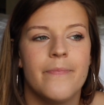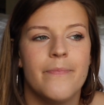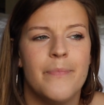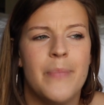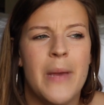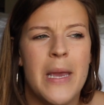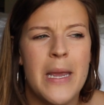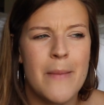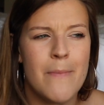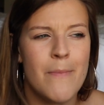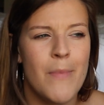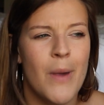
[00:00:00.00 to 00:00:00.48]

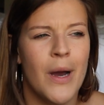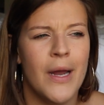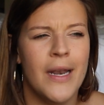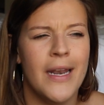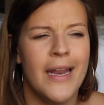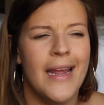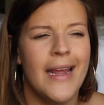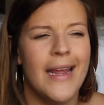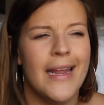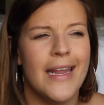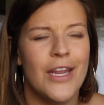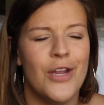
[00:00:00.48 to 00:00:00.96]

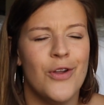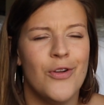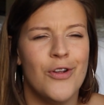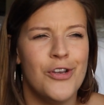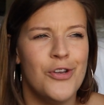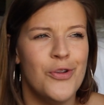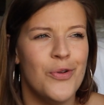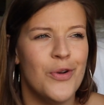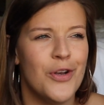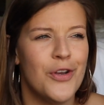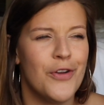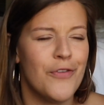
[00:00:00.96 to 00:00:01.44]
Picmonic, you can
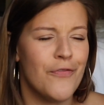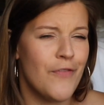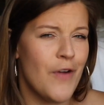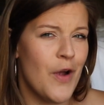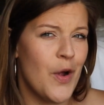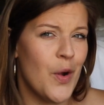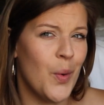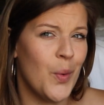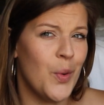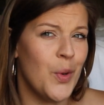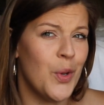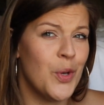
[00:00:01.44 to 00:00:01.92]
do it on your
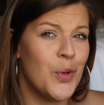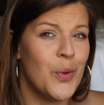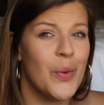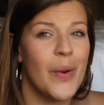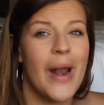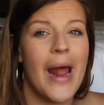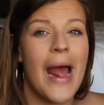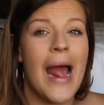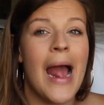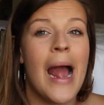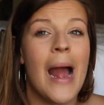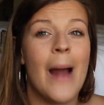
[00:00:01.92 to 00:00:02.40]
phone, you can do
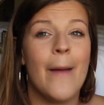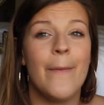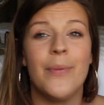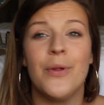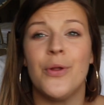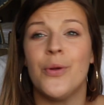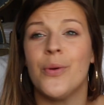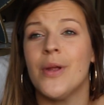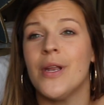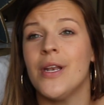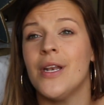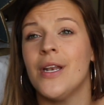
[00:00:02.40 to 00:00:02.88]
an app,
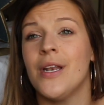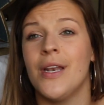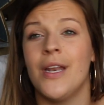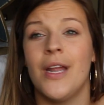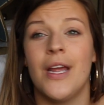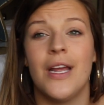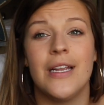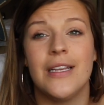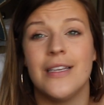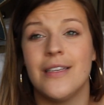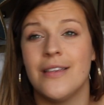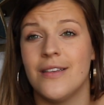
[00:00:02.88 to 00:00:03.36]
you can
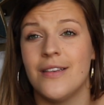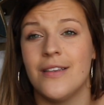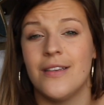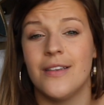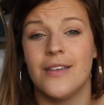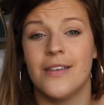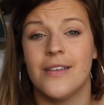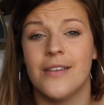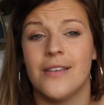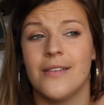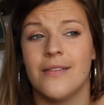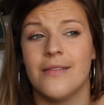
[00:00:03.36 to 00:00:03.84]

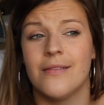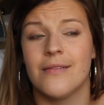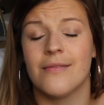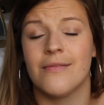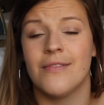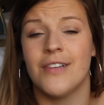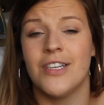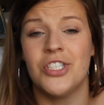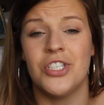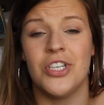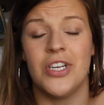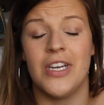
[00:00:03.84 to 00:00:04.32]

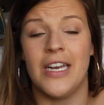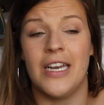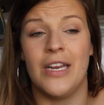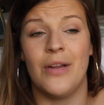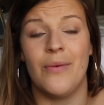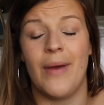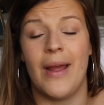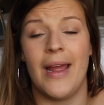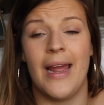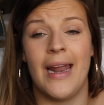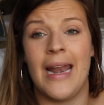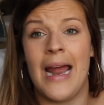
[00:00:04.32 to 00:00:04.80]
reach it
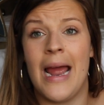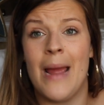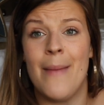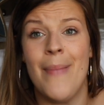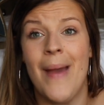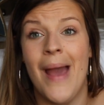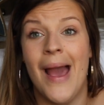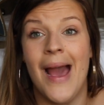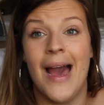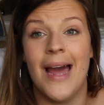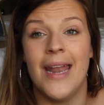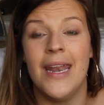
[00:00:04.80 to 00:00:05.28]
anyway, an
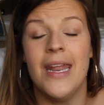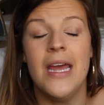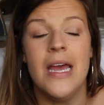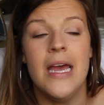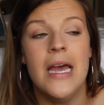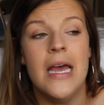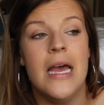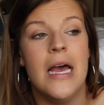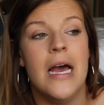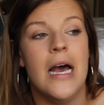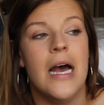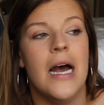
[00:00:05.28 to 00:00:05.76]
iPad.
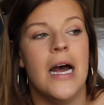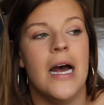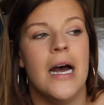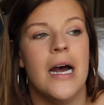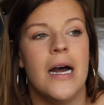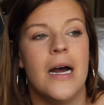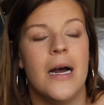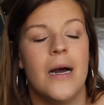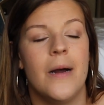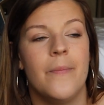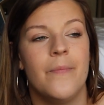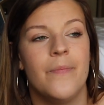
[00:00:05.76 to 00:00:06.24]

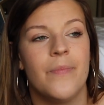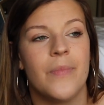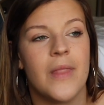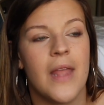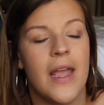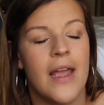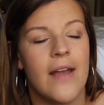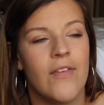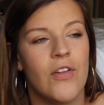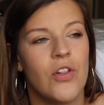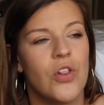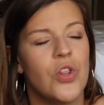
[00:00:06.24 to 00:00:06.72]

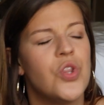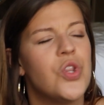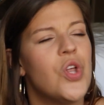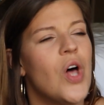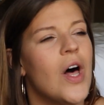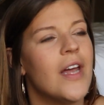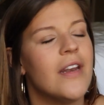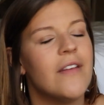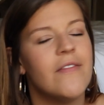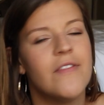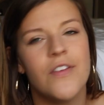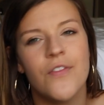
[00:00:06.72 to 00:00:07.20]
They have a
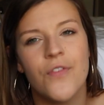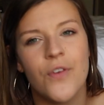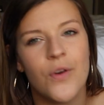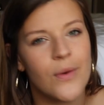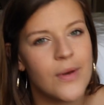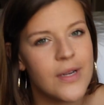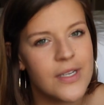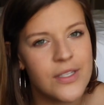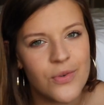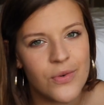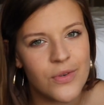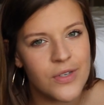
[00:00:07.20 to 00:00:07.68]
lot of different
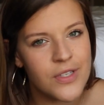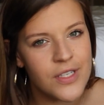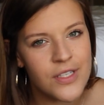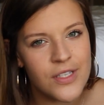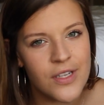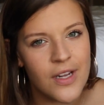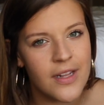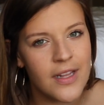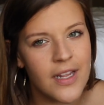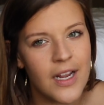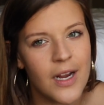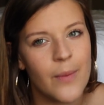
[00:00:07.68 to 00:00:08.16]
resources
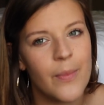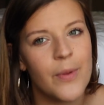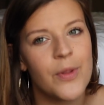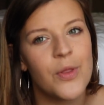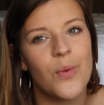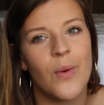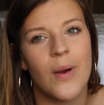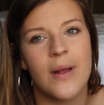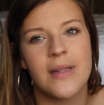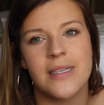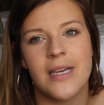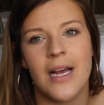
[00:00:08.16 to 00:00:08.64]
on there, but
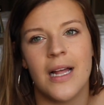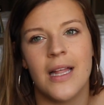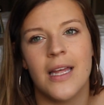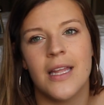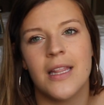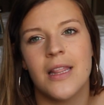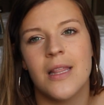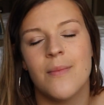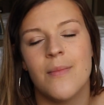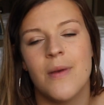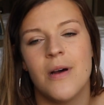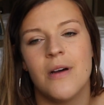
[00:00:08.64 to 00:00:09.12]
the ones I
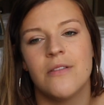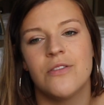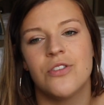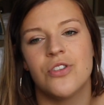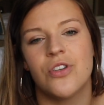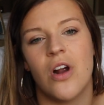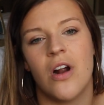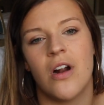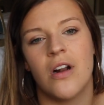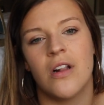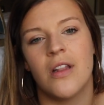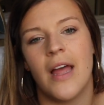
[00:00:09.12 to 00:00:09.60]
like the
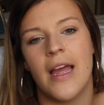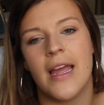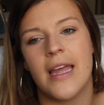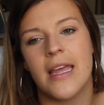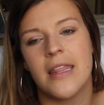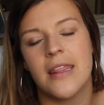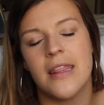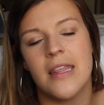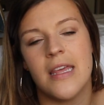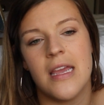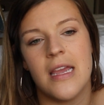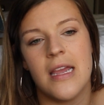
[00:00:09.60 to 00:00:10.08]
most are
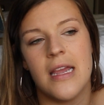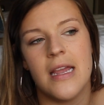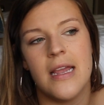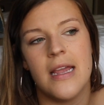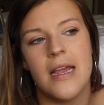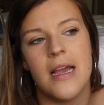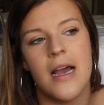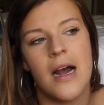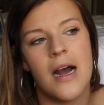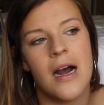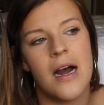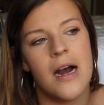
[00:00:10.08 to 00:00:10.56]
like the